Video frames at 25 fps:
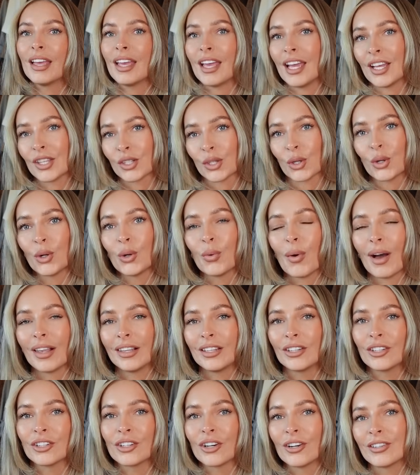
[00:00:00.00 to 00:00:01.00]
It's all well
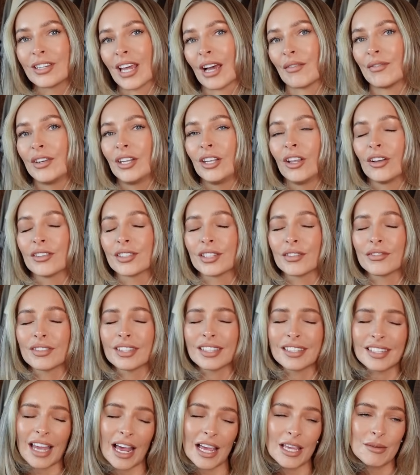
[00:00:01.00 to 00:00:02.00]
and good having lots of
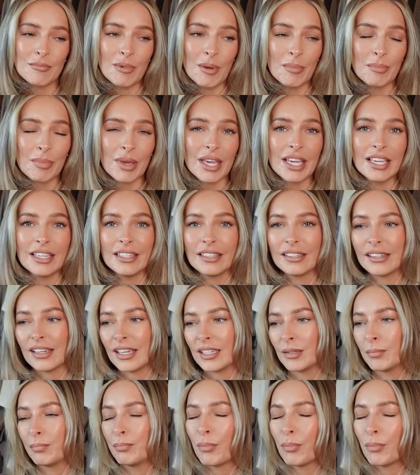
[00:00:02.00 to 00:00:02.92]
statement pieces,